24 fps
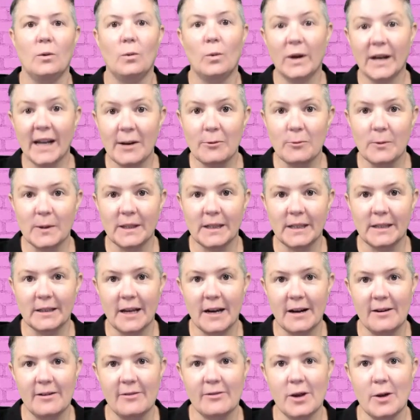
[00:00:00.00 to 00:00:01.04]
What I really
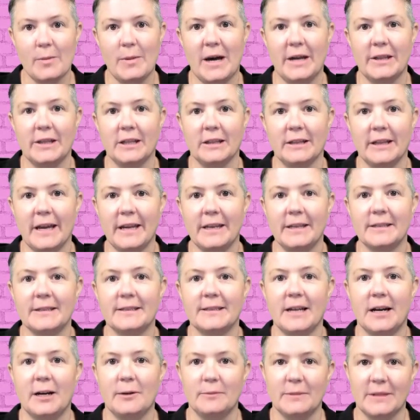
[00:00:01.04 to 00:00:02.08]
love about the
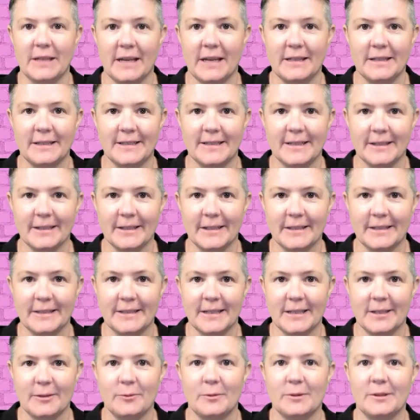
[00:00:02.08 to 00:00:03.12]
latest updates to
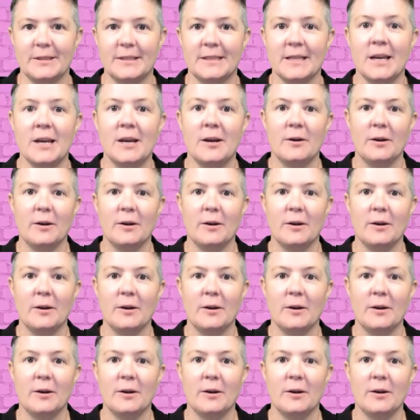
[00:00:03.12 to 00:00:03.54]
LinkedIn's